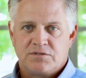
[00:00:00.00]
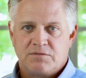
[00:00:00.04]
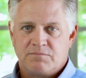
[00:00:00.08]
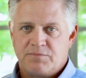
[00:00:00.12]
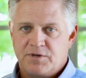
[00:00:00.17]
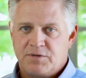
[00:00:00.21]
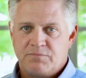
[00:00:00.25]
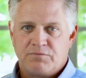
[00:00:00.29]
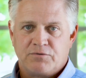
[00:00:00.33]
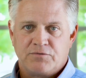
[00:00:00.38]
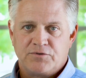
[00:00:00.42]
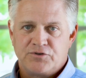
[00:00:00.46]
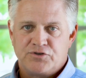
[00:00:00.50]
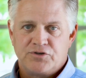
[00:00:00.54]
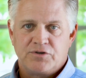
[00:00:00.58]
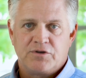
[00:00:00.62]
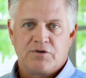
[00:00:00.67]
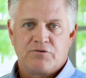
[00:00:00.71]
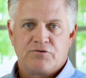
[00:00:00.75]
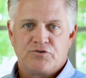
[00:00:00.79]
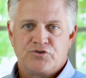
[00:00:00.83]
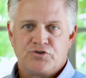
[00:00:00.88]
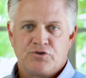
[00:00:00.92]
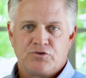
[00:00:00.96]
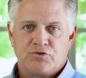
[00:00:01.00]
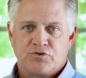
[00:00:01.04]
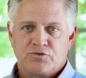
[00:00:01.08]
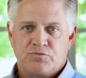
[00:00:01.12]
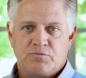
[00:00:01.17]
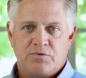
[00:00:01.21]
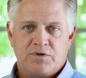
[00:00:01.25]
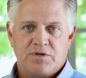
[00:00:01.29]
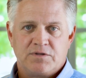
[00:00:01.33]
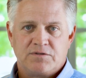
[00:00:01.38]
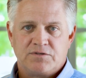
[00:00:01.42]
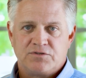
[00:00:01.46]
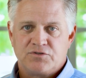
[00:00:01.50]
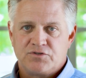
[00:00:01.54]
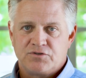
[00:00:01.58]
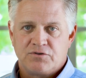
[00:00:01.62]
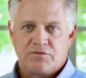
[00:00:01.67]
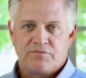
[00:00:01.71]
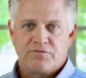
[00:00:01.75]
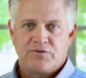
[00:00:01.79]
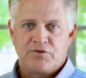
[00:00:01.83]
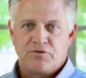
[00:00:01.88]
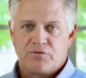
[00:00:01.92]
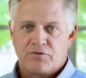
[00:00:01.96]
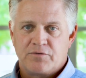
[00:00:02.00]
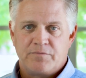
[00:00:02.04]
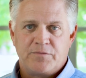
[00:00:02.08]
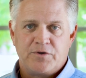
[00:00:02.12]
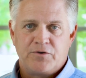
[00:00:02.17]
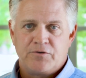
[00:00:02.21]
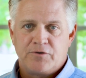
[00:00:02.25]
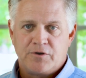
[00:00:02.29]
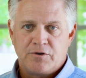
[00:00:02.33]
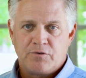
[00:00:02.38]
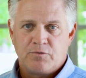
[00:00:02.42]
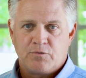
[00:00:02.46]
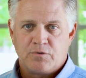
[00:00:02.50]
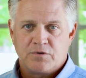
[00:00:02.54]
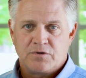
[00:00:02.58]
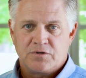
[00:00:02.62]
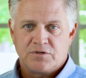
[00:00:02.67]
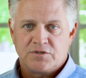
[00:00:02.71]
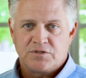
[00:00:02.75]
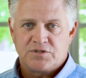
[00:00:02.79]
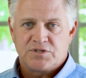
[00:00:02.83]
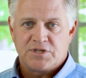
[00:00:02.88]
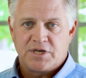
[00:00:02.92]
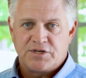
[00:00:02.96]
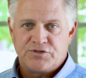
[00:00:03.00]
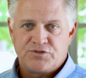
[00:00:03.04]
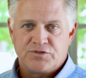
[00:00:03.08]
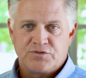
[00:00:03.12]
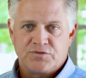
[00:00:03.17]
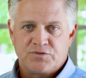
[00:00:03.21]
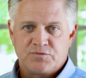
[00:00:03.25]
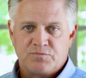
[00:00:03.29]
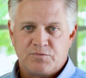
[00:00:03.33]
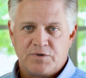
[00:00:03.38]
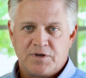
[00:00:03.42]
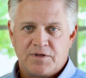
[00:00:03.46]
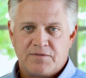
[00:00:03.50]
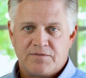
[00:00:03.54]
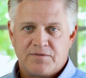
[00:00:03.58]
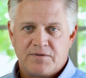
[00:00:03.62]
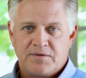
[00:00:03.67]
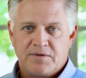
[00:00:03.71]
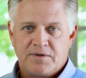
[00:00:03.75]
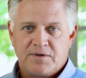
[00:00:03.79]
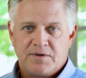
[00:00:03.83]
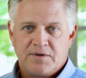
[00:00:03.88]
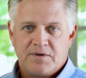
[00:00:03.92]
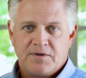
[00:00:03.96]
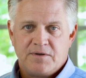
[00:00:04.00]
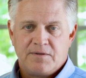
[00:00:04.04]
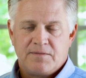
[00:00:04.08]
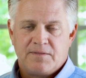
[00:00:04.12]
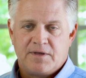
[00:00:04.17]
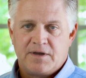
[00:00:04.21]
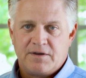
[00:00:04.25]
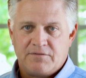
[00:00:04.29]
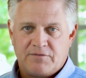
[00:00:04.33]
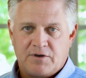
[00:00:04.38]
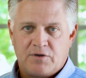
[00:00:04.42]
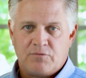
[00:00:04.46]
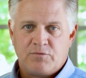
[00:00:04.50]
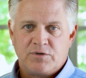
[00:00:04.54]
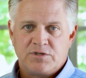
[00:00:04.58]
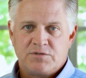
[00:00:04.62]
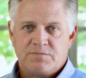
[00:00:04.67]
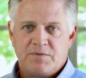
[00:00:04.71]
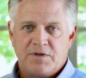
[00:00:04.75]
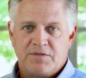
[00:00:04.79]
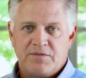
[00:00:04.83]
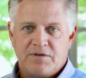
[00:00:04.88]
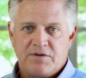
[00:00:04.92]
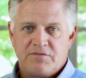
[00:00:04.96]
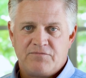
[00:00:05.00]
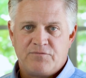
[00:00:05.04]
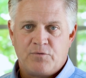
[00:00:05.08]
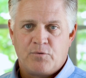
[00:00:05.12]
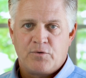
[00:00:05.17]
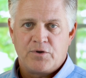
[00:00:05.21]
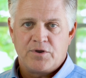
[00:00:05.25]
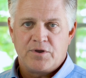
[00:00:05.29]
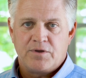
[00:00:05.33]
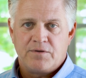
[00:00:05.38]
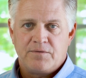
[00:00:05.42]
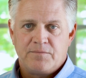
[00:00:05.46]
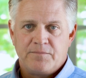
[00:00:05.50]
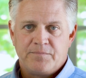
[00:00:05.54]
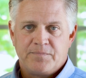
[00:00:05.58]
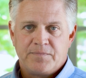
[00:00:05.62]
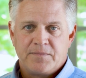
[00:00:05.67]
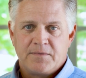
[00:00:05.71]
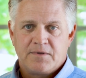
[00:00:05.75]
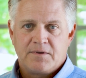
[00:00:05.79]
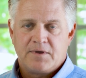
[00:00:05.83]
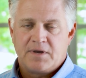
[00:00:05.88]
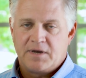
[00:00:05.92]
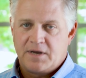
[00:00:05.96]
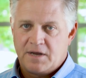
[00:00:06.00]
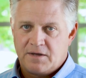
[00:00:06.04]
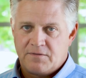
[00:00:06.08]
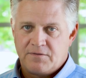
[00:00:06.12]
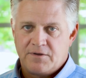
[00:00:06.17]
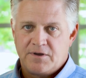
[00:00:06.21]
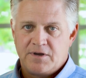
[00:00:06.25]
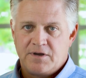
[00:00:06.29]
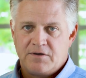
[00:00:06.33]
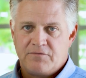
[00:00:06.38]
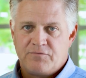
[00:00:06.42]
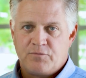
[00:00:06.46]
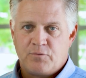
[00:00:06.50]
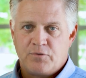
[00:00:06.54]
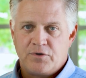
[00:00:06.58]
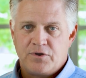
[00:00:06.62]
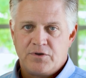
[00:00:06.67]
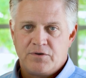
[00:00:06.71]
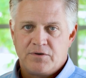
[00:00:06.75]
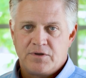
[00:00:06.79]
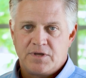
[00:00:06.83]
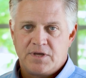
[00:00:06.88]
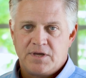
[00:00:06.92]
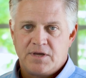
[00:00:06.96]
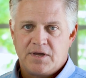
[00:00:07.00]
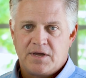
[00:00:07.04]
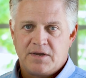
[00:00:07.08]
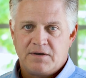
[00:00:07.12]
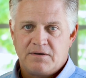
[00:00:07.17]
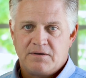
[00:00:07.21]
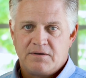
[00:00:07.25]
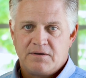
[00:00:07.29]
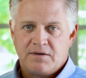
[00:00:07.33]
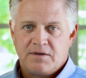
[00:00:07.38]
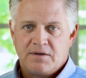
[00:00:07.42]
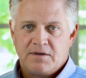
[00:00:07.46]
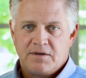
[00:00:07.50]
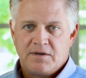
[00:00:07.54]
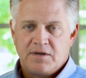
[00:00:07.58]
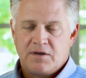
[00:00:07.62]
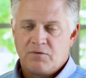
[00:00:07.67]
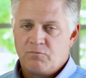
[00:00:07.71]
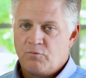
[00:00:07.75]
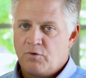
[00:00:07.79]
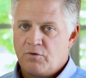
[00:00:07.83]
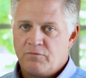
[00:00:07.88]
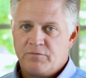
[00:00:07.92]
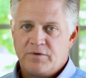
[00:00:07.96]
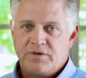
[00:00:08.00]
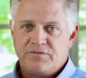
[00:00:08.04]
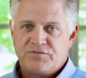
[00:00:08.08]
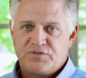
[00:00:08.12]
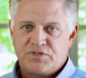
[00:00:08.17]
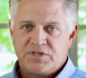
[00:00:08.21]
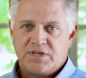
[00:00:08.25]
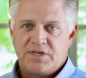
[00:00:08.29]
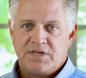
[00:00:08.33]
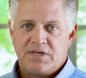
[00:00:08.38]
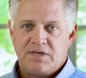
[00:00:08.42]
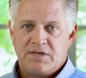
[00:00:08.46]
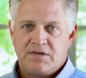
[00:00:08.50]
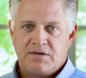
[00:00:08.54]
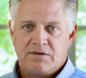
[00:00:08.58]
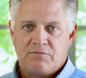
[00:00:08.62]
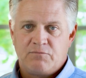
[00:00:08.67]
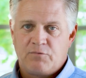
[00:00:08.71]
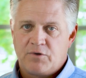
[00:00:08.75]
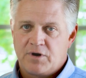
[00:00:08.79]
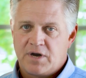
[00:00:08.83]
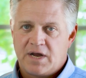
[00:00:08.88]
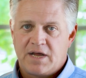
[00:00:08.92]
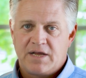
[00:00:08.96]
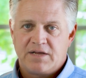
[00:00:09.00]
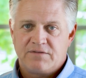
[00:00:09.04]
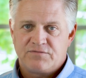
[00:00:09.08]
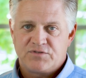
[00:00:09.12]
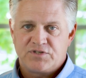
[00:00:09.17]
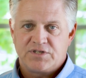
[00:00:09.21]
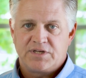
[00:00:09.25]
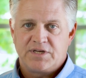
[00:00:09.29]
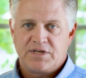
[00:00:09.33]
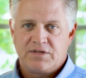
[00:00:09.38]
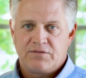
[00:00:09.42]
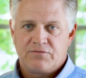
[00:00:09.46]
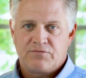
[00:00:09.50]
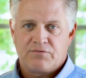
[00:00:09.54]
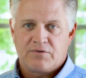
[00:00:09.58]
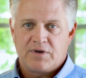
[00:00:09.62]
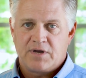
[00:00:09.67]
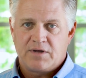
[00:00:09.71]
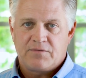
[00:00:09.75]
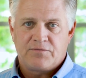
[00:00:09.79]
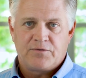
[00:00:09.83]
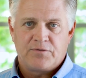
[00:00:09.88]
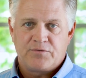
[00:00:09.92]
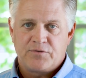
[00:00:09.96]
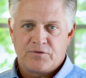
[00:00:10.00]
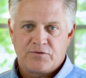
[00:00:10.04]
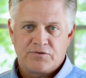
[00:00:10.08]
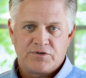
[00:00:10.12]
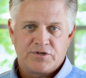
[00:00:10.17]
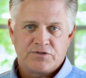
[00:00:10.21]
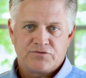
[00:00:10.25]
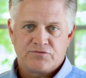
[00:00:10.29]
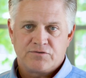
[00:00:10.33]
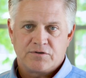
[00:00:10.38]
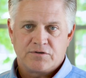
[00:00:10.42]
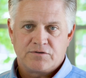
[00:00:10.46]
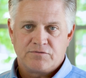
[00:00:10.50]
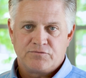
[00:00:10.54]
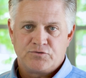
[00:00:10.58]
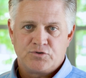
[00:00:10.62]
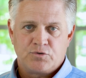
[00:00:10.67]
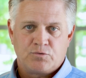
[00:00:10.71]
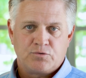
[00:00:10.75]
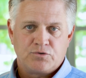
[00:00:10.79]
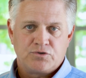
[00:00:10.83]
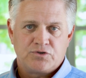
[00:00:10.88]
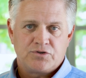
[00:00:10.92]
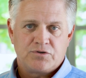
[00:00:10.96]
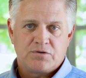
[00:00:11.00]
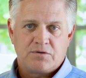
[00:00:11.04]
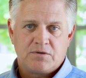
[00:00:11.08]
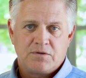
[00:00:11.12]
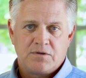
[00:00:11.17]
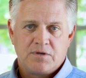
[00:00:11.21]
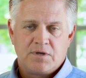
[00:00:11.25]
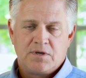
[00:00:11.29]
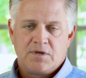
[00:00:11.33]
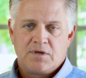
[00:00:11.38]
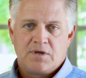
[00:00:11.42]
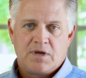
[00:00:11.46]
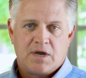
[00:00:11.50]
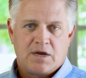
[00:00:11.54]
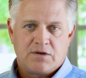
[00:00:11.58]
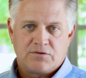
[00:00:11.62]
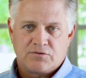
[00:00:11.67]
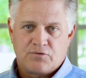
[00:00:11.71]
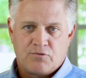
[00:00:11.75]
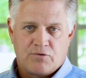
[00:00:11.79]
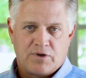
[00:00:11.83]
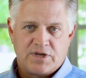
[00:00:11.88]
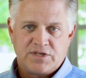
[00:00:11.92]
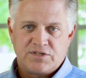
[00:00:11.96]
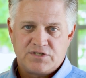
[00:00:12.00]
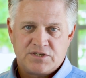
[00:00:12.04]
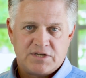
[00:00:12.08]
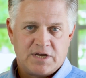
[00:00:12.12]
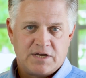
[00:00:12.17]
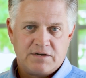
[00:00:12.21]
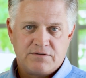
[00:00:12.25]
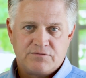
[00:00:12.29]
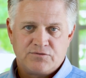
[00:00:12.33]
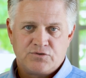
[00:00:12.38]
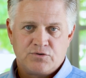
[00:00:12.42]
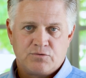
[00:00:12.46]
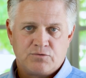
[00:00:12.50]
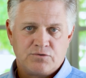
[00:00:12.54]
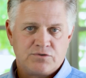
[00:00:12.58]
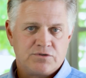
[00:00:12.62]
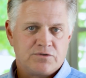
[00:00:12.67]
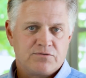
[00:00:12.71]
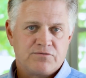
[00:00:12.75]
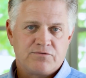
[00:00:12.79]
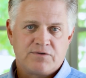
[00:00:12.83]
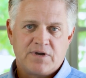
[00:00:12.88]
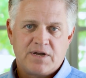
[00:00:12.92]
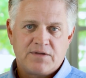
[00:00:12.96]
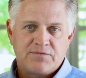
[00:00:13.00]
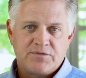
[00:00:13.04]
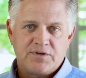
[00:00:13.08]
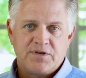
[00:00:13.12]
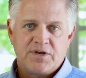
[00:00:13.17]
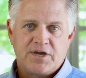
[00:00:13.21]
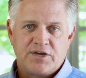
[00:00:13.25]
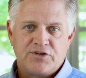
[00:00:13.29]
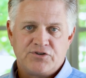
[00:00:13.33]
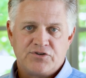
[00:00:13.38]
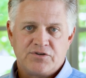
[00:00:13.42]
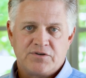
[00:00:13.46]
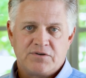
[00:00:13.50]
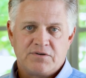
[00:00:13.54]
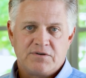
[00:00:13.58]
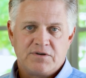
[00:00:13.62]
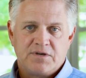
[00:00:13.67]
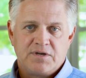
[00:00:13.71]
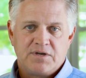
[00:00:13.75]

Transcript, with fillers: the people that you go to church with and serve in your community organizations with. They have always been there for you, and now they're here for you again. And what we've seen and what I have seen throughout the third District of Georgia, our great state of Georgia, and throughout the nation,